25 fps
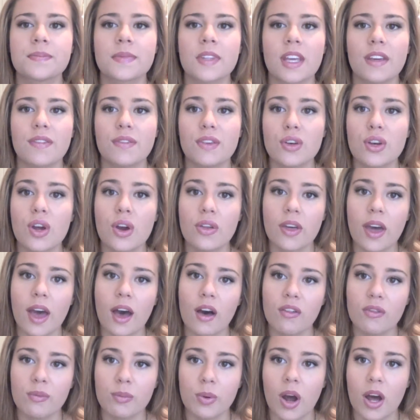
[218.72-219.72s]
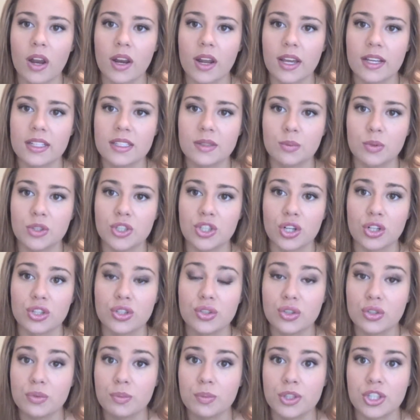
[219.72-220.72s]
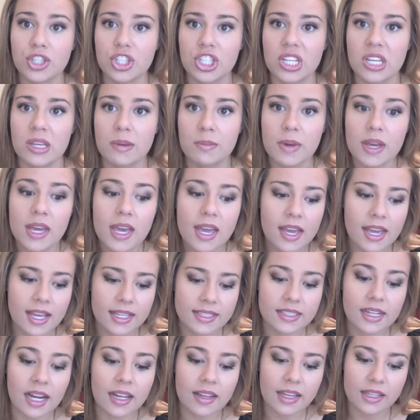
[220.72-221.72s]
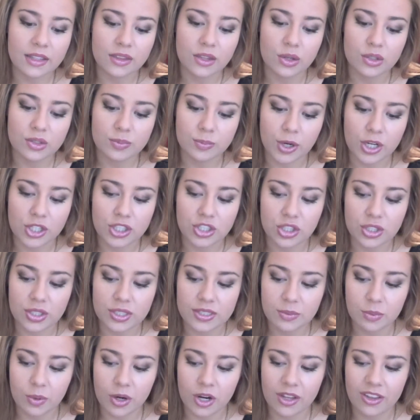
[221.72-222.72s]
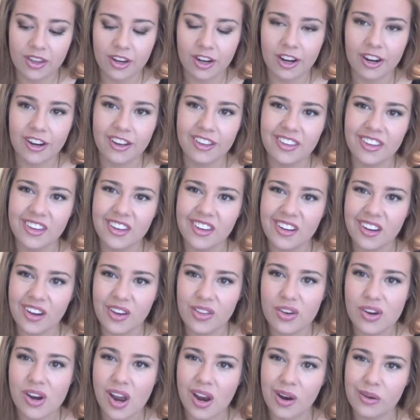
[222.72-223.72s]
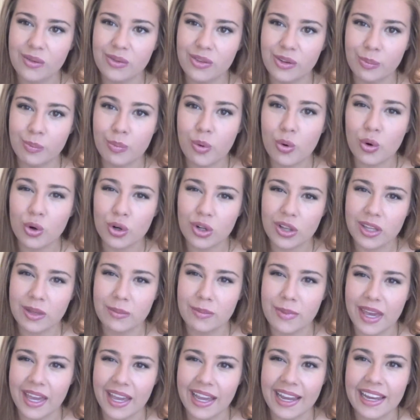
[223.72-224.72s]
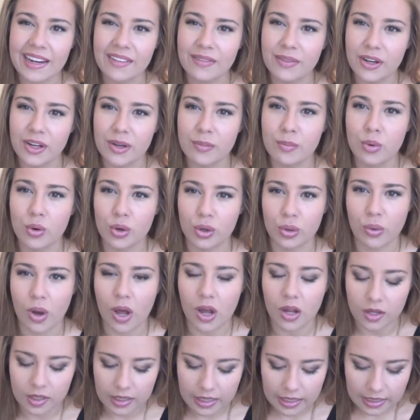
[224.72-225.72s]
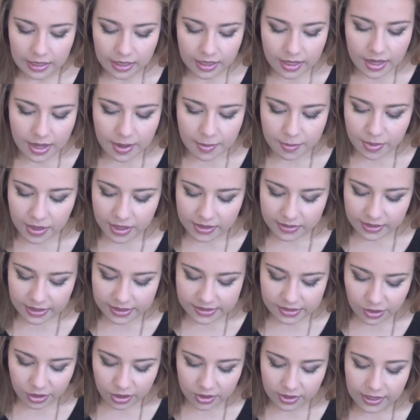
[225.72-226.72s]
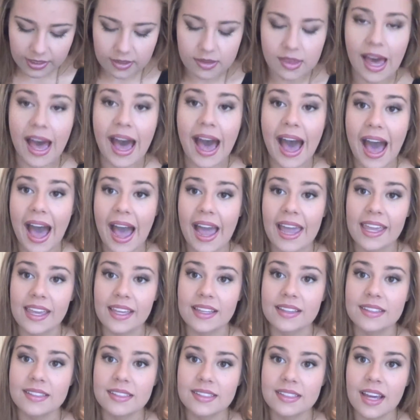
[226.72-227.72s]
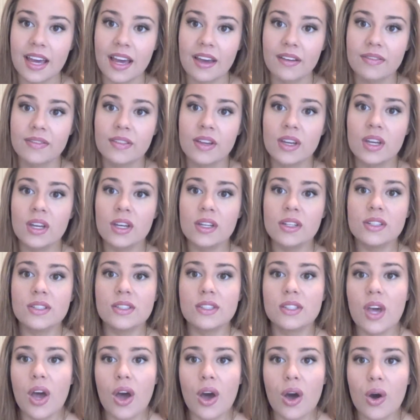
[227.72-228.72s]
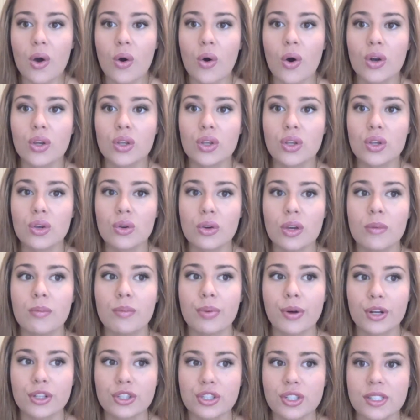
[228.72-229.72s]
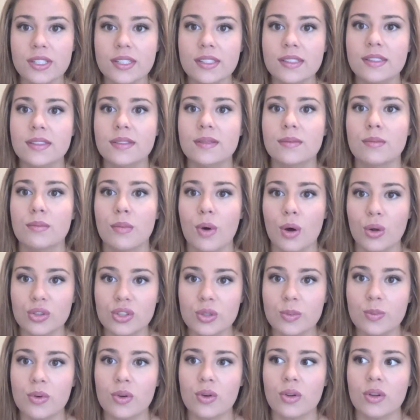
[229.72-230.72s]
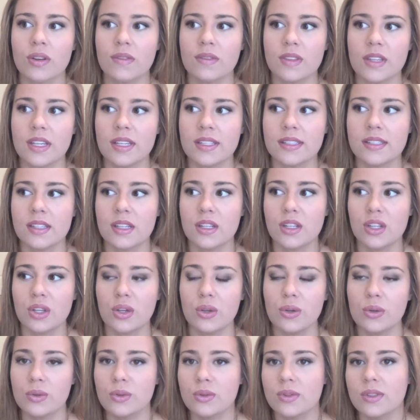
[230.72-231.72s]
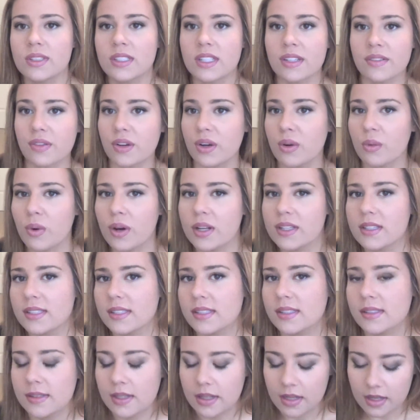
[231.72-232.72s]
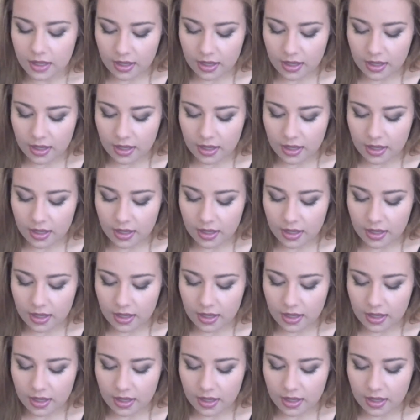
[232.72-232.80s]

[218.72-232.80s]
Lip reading: if you know the e.l.f. products, which are super cheap, it's not like those brushes where they're, you know, they're poorly made, very poor quality, but these aren't like the high-end stuff. So you can purchase multiple of these and use different ones,